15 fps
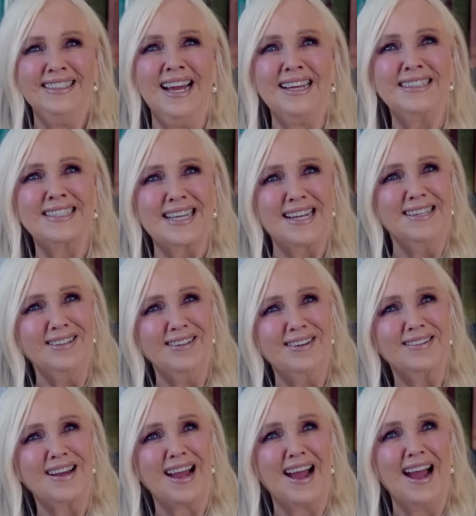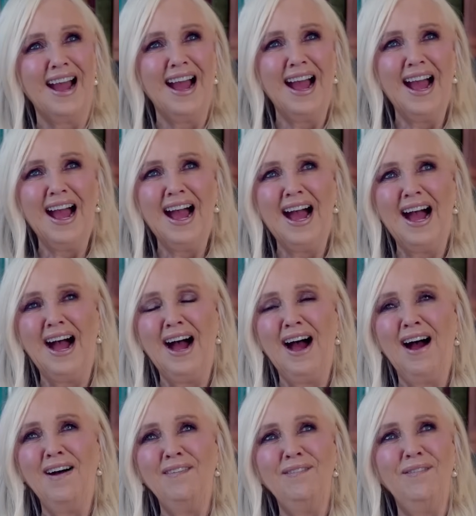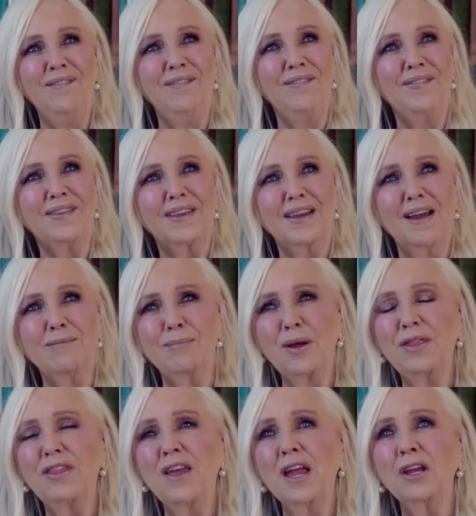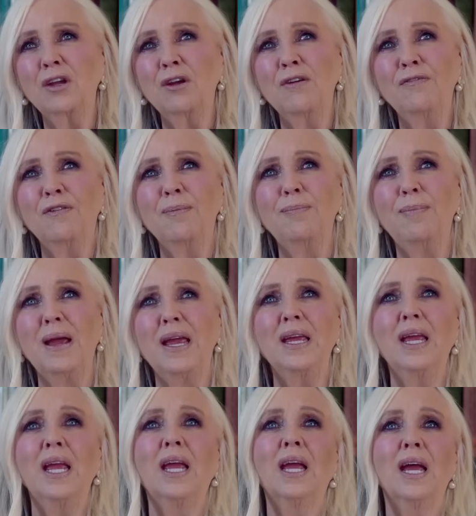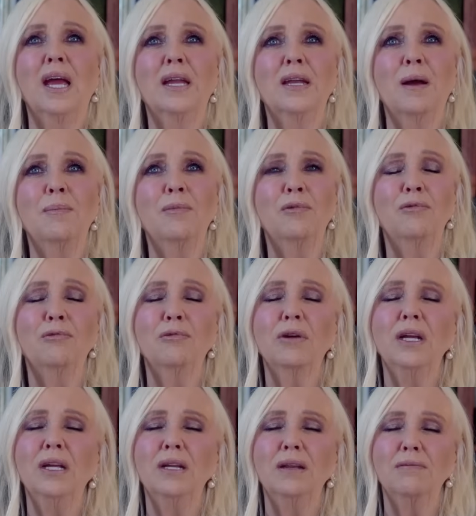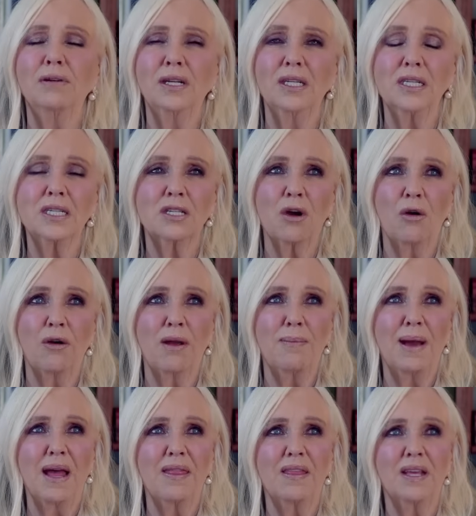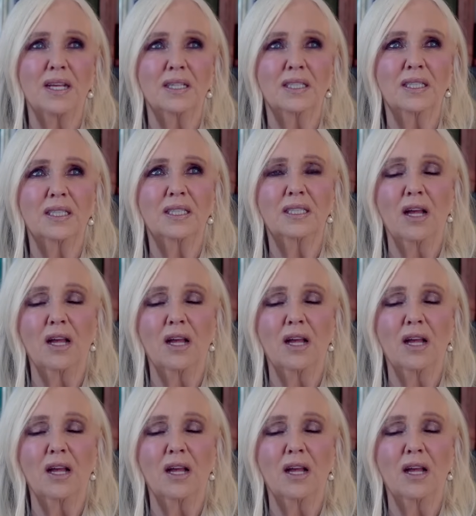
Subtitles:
It's getting longer. But thank you for being here, and I'm really, really sorry about this.